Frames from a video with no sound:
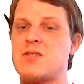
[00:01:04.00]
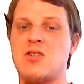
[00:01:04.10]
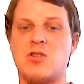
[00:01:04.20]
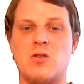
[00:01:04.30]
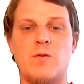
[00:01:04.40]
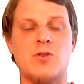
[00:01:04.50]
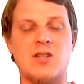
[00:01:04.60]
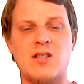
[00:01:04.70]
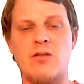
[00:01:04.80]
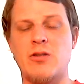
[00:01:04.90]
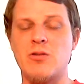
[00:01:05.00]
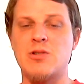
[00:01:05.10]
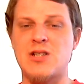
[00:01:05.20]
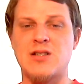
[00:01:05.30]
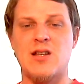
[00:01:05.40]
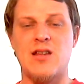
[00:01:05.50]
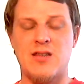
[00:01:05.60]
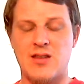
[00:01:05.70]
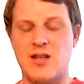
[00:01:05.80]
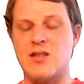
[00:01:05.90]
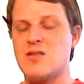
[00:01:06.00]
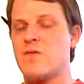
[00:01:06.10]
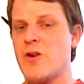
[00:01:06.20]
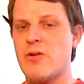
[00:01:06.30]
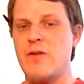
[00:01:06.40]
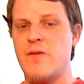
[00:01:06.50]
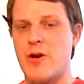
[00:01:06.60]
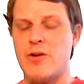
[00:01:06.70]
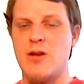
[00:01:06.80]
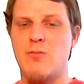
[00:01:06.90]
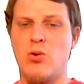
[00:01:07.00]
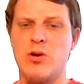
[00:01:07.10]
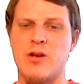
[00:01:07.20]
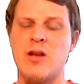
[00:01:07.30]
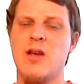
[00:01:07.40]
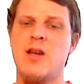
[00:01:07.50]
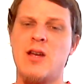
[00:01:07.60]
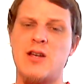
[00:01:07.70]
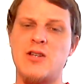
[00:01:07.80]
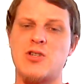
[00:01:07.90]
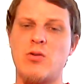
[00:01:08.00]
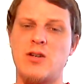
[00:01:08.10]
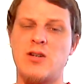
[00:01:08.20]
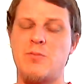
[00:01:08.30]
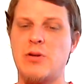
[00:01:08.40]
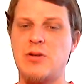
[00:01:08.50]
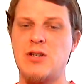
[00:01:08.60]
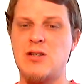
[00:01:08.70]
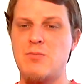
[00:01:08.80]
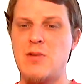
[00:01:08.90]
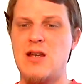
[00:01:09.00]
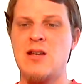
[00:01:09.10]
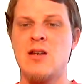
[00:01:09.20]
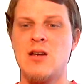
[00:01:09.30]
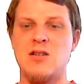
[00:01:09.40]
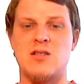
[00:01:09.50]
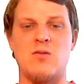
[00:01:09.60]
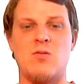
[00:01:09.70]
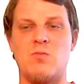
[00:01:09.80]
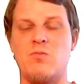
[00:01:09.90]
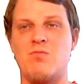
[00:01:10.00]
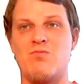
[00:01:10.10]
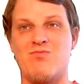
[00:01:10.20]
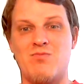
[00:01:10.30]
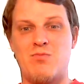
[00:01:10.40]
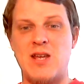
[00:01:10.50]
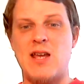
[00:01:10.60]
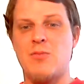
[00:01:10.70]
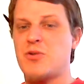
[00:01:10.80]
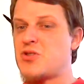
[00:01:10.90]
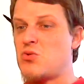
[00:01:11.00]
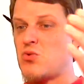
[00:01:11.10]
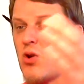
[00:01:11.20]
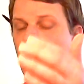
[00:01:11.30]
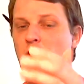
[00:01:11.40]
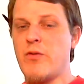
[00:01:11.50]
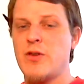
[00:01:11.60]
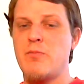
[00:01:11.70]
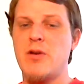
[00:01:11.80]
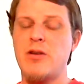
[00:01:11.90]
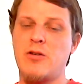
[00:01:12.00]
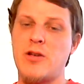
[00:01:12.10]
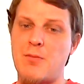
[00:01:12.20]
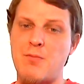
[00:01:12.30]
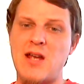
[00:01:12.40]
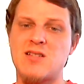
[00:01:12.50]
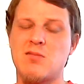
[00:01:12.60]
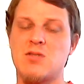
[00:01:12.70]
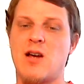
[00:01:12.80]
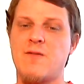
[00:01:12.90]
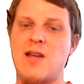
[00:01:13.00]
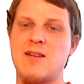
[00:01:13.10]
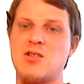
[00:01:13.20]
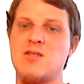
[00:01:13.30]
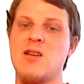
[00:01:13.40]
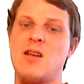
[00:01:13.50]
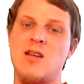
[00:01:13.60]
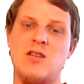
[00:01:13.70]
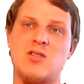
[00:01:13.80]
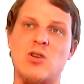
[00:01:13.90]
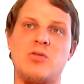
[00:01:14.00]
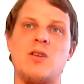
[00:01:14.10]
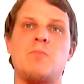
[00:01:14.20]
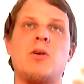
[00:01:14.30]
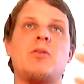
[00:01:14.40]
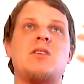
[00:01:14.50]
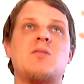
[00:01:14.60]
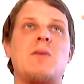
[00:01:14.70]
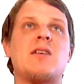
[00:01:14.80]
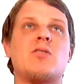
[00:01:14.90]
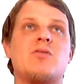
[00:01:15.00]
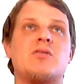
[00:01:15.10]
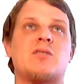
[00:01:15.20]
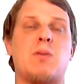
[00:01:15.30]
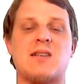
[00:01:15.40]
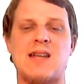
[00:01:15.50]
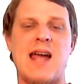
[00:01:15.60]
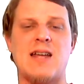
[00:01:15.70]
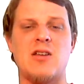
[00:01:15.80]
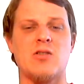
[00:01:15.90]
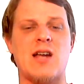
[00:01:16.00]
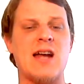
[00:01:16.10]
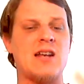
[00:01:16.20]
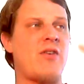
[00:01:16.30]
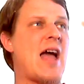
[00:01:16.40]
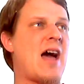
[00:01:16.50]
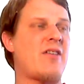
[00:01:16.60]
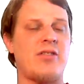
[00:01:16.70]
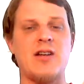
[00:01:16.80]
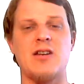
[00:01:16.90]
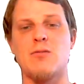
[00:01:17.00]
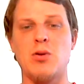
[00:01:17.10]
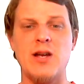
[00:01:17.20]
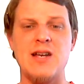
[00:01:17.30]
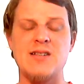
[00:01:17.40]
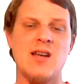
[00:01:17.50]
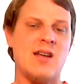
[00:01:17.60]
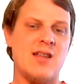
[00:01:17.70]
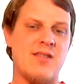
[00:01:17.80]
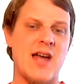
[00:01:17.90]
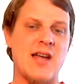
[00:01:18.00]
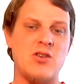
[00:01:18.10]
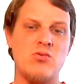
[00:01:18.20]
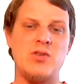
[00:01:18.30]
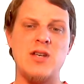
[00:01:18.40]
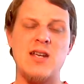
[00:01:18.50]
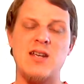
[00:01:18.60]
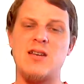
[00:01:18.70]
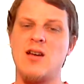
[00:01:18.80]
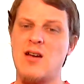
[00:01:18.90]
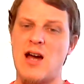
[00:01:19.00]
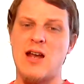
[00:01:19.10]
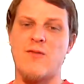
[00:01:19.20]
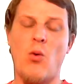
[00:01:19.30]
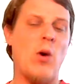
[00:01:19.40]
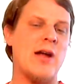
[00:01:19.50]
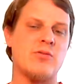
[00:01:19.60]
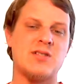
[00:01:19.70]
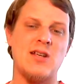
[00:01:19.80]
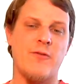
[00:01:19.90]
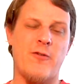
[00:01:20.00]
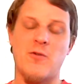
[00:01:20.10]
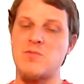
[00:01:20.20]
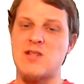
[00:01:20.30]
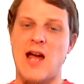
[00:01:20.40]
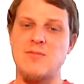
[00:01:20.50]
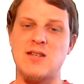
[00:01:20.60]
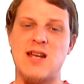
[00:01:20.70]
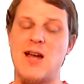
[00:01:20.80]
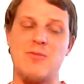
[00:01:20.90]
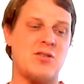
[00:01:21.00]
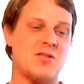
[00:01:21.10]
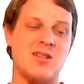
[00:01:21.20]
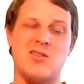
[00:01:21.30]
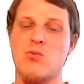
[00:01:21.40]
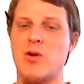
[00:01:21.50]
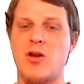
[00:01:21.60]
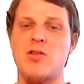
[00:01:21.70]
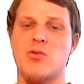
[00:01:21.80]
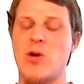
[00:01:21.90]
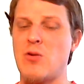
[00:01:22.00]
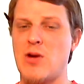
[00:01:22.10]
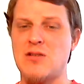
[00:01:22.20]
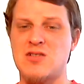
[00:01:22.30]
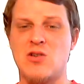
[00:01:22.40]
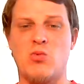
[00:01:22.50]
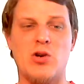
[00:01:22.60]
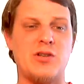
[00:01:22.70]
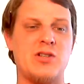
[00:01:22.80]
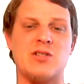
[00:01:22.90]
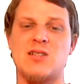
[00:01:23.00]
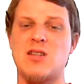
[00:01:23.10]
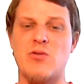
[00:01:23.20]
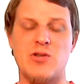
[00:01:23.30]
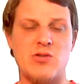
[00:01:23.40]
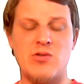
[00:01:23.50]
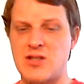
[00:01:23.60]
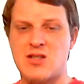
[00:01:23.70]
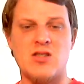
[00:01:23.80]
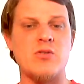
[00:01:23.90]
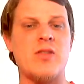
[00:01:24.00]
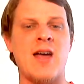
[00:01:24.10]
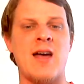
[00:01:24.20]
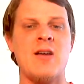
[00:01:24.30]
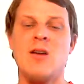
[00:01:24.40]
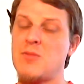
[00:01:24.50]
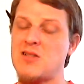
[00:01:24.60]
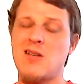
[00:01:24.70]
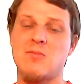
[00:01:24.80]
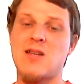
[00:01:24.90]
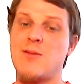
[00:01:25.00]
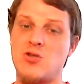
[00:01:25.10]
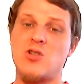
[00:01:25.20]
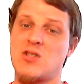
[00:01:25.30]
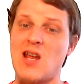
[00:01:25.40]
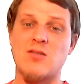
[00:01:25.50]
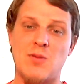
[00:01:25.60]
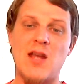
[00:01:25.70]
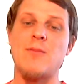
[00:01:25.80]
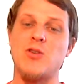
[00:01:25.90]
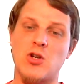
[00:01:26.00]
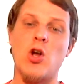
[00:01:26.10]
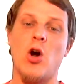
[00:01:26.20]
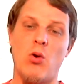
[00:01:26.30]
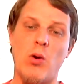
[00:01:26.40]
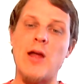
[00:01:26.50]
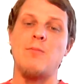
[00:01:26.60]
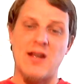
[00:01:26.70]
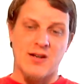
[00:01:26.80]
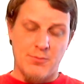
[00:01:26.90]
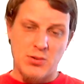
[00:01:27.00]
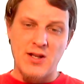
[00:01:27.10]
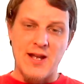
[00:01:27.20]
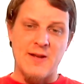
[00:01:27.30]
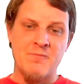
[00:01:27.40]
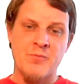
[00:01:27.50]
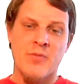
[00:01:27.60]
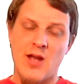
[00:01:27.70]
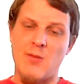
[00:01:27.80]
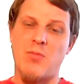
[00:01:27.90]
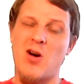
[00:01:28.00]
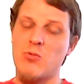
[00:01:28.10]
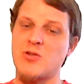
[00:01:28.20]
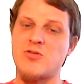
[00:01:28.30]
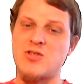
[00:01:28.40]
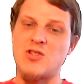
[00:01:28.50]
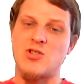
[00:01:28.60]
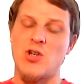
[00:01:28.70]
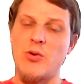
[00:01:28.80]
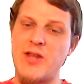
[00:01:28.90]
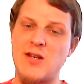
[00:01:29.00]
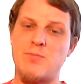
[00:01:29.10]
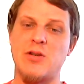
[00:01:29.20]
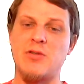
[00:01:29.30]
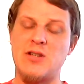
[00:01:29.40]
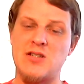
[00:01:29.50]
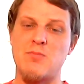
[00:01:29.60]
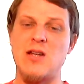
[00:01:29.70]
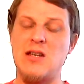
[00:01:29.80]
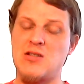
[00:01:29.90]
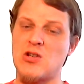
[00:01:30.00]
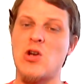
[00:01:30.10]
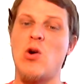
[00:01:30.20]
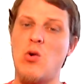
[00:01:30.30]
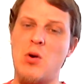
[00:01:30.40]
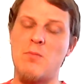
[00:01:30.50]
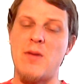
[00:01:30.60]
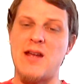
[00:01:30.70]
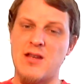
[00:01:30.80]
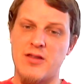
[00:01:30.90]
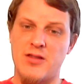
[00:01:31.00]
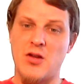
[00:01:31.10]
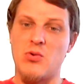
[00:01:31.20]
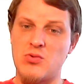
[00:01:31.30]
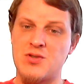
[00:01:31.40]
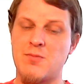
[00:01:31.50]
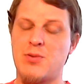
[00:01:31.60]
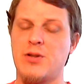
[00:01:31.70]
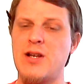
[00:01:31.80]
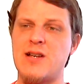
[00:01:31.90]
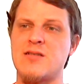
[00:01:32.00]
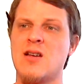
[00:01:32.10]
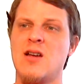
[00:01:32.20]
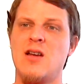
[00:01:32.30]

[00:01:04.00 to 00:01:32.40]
positional versatility, which I think is very, very important. He showed an ability to me to be able to go over the middle and make some tough catches. He showed the ability to make those spectacular kind of athletic plays that you need out of a wide receiver from time to time. You could sit there and run all the great routes in the world, and you could sit there and do this and do that. But sometimes you just have to be able to go and make a play. And Paul Richardson showed that ability to me to go make those plays.